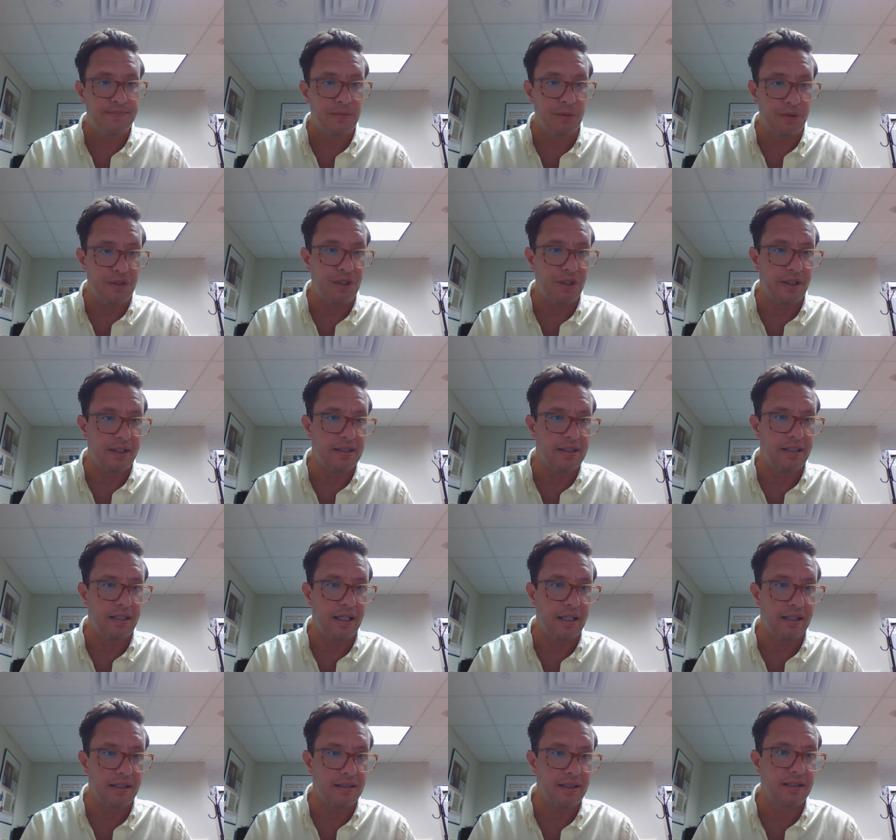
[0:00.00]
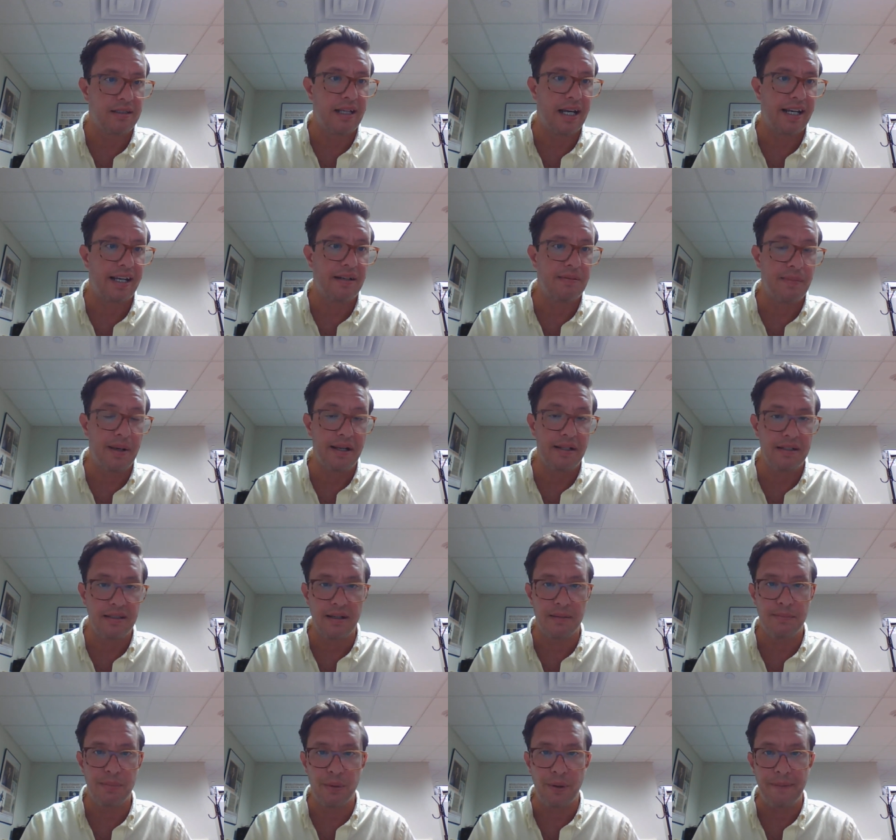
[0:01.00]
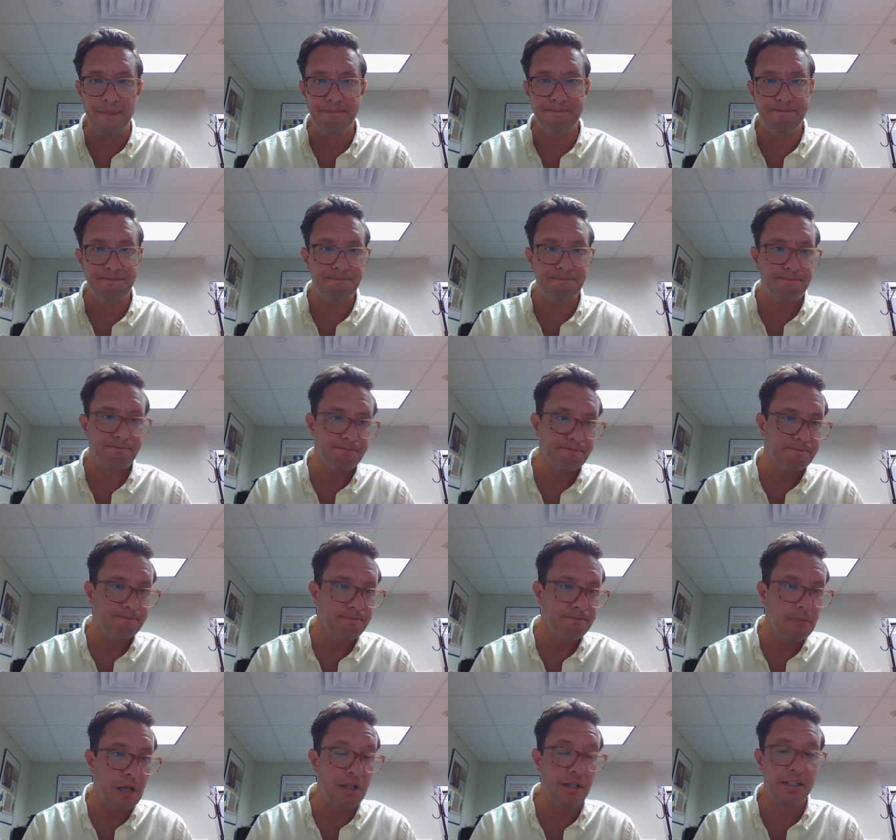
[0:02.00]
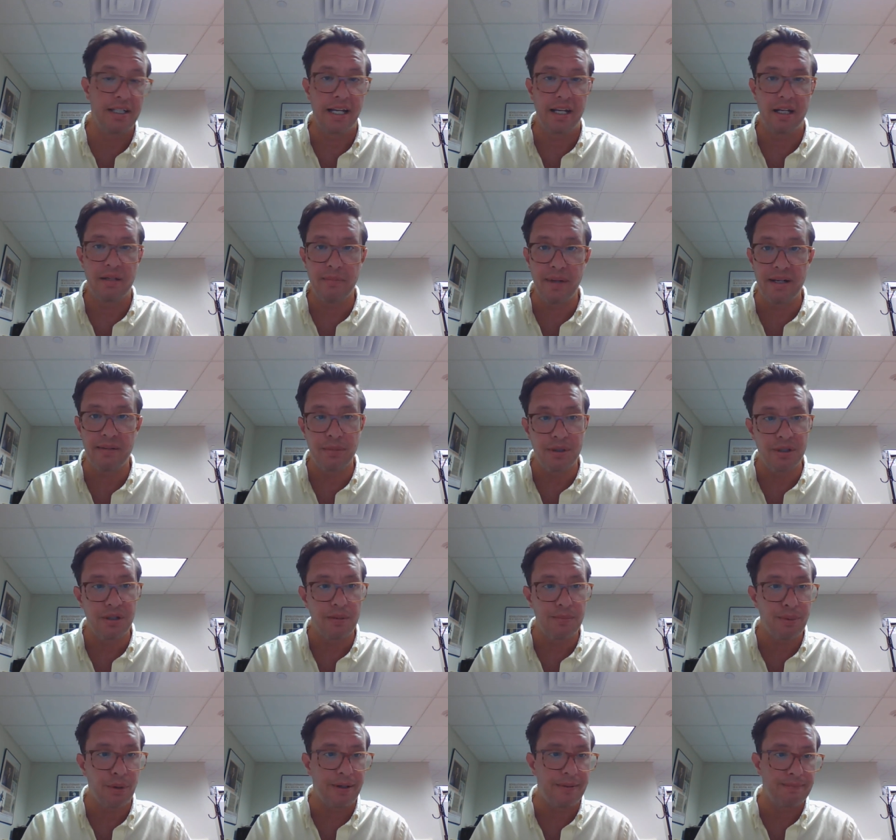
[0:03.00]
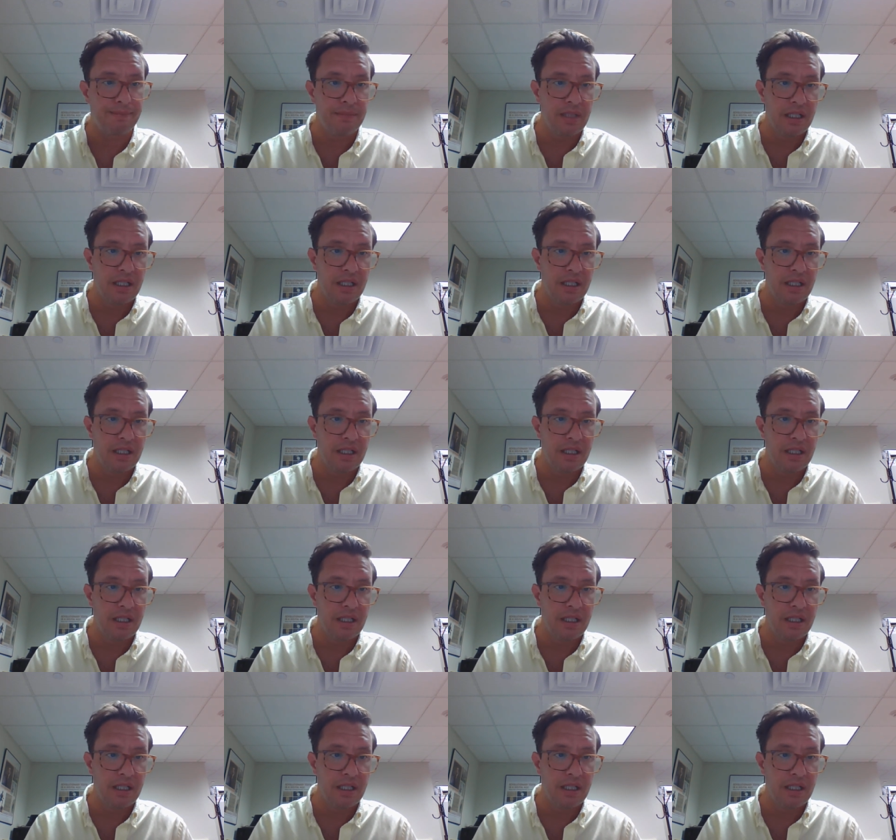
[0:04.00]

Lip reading: which you can see as the second main subpoint, or the second main bullet point.